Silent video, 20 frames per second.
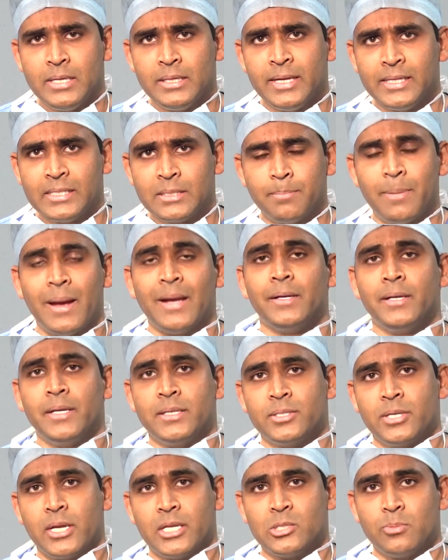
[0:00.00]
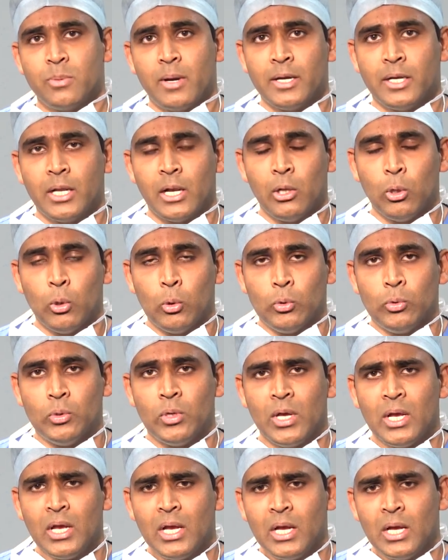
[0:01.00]
gets a pancreas transplant alone.
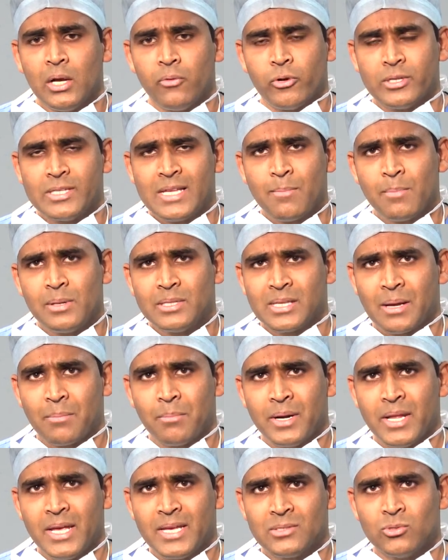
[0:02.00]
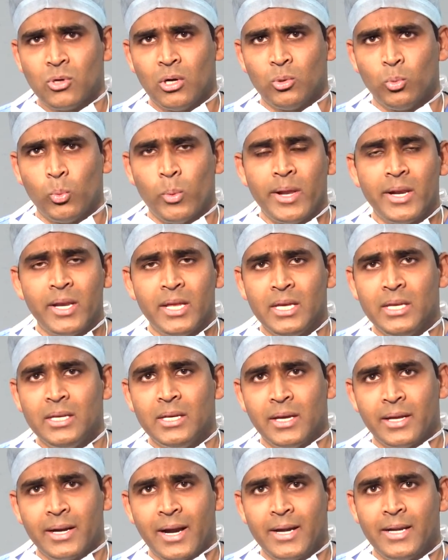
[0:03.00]
For example, somebody has got
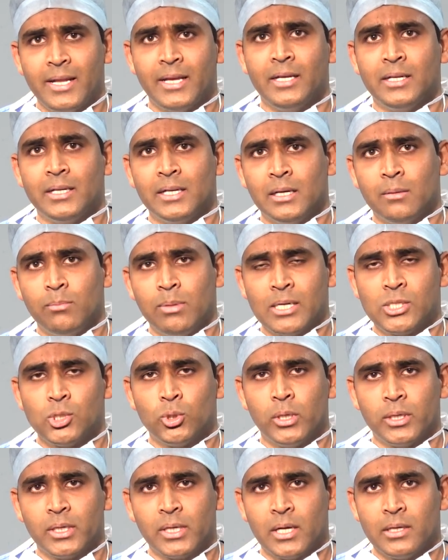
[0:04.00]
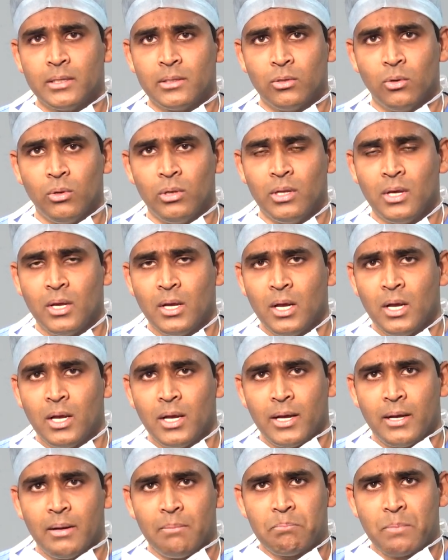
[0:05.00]
very erratic blood sugar control
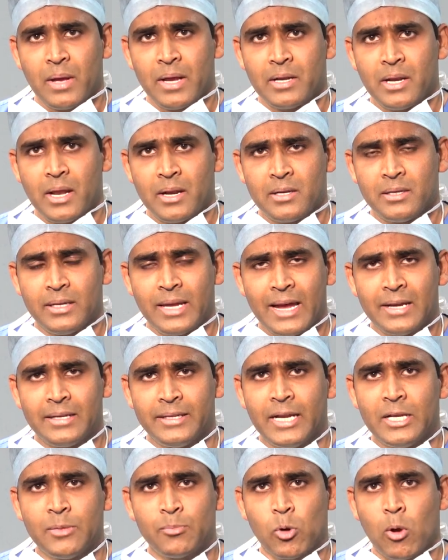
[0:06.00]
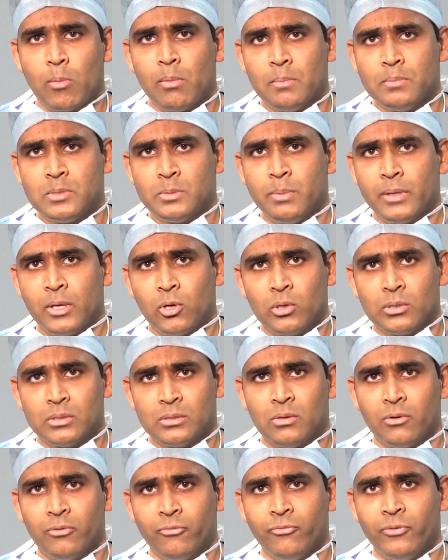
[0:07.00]
and get problems
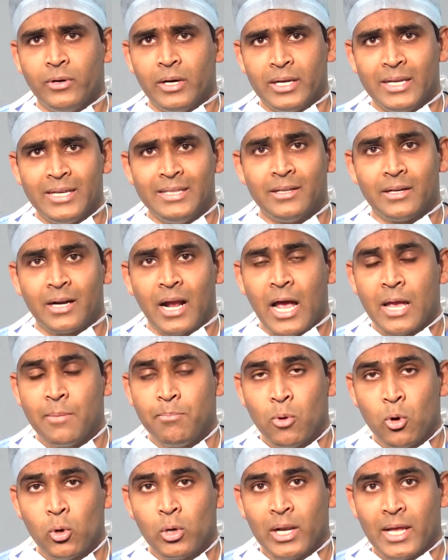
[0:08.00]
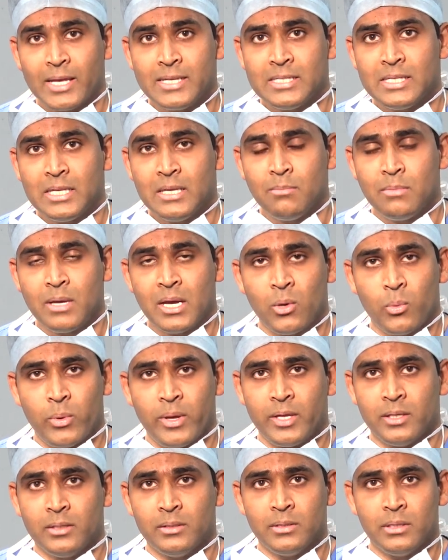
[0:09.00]
because of either hypoglycemia,
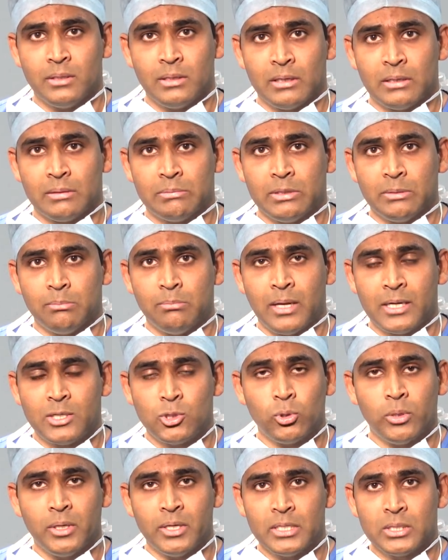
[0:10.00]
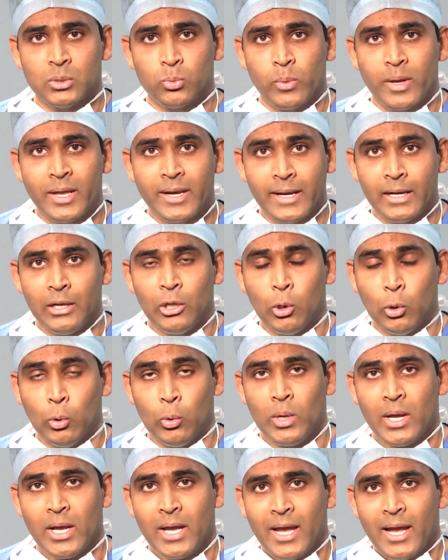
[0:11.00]
where the blood sugar is very
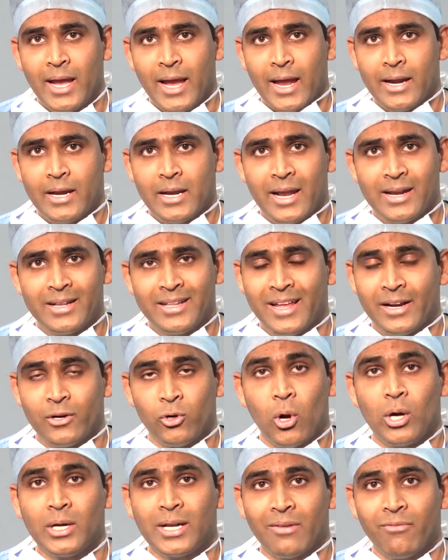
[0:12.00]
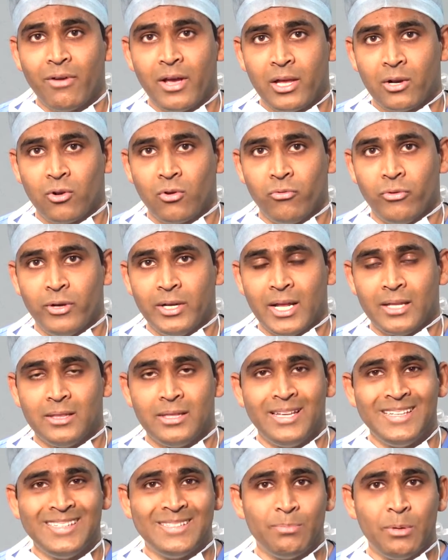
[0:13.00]
low and they are not aware of it. And
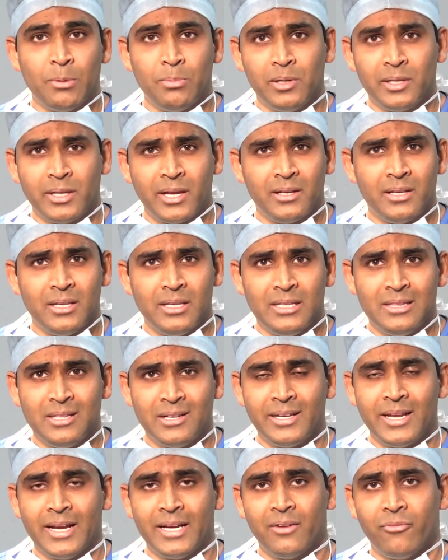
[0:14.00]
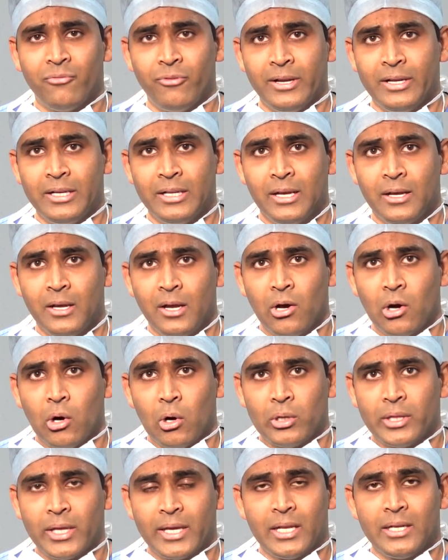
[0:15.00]
these people can either get a fit
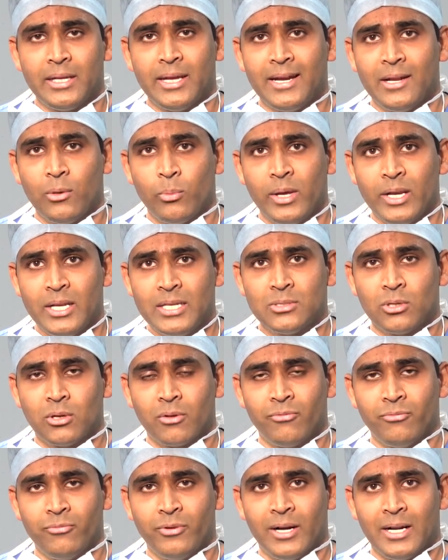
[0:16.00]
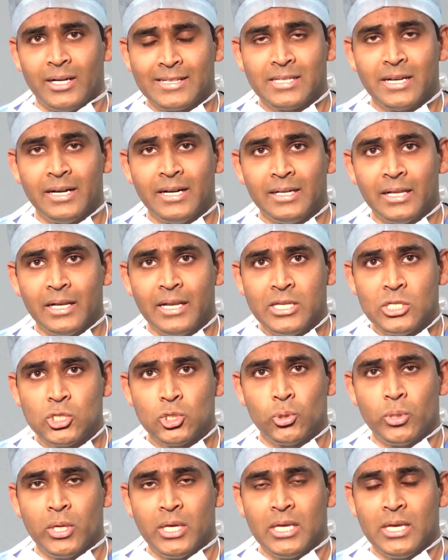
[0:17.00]
or they can get a very sort of accidental
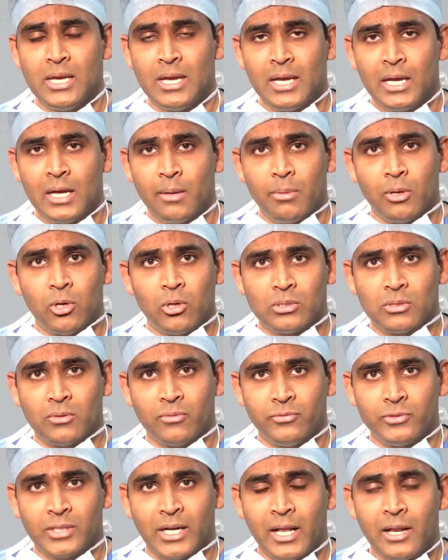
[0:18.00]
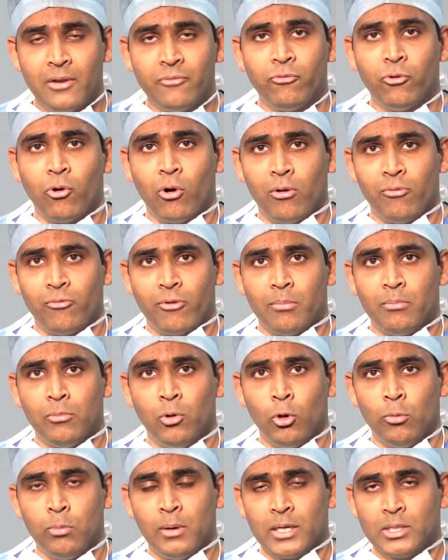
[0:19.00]
injury because of sudden fall from
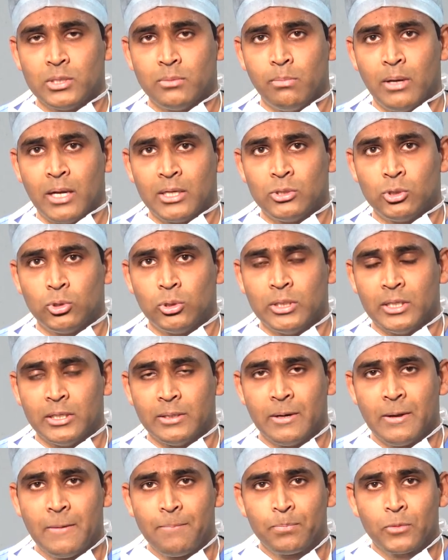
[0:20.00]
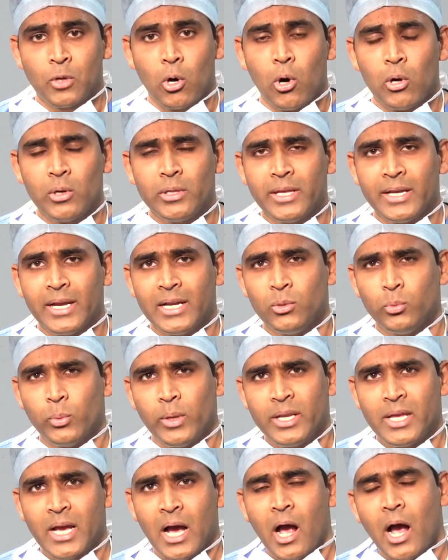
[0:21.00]
low blood sugar, or they get
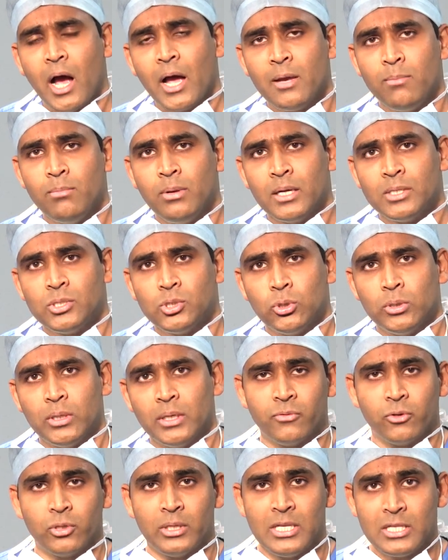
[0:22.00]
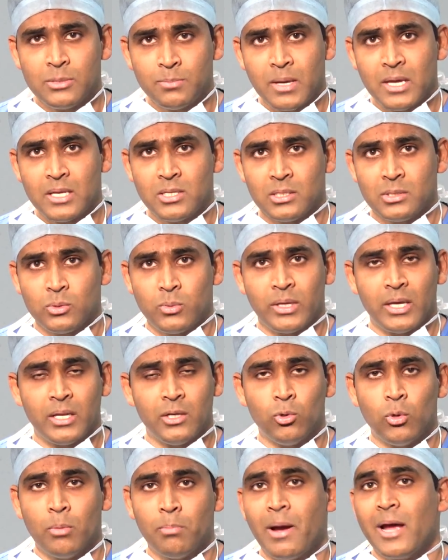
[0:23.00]
very high blood sugar. For these patients, we can
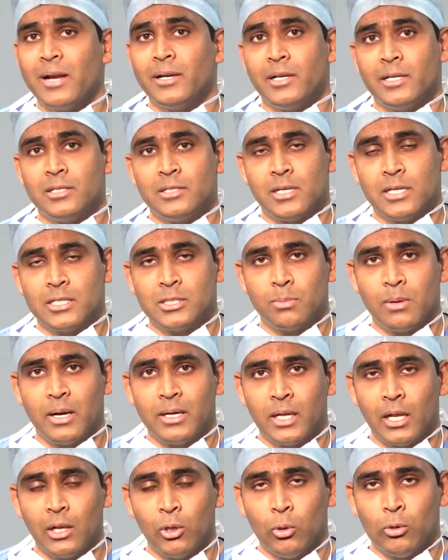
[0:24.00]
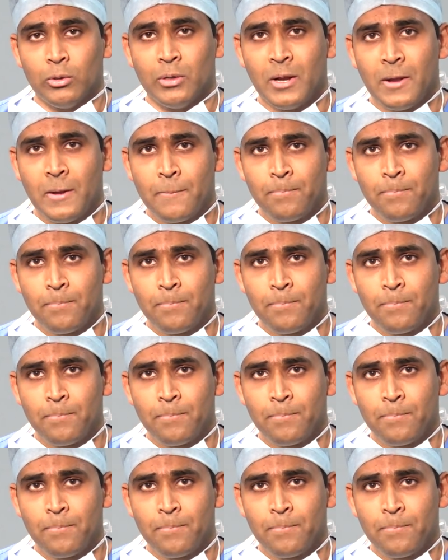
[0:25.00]
do a pancreas transplant alone.